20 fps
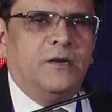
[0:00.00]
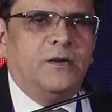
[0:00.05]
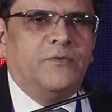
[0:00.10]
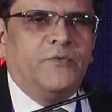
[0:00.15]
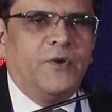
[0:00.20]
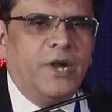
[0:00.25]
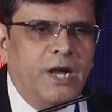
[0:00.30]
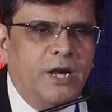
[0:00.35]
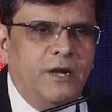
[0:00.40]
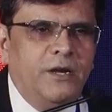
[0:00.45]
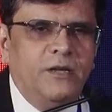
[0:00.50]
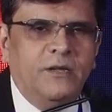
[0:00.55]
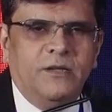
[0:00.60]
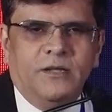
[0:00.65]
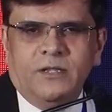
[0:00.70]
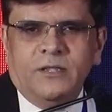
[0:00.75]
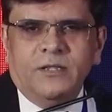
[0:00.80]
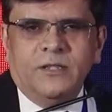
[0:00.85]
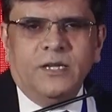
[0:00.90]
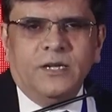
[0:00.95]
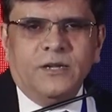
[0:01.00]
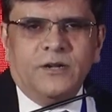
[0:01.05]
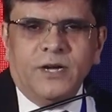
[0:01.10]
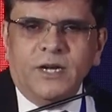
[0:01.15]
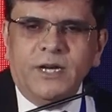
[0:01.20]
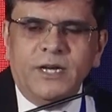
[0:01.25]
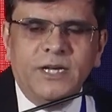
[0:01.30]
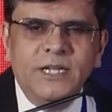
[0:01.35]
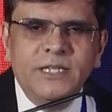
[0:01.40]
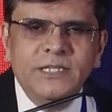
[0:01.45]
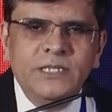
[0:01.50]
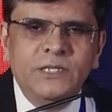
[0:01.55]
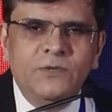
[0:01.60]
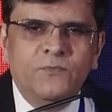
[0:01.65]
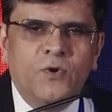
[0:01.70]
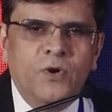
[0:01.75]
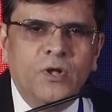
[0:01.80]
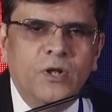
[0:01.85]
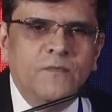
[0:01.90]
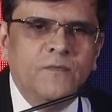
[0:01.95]
Trade, then credit is
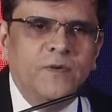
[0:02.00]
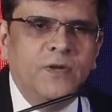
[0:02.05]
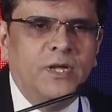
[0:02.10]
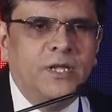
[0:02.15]
involved,